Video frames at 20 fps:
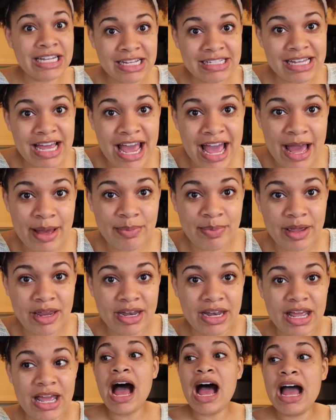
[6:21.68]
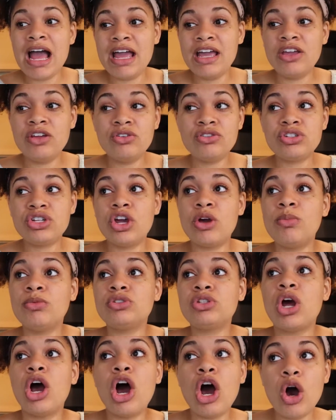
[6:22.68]
doesn't happen. I usually
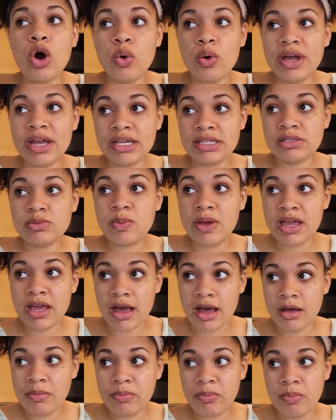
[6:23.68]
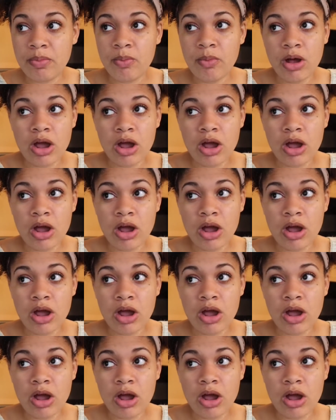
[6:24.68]
almost always wake up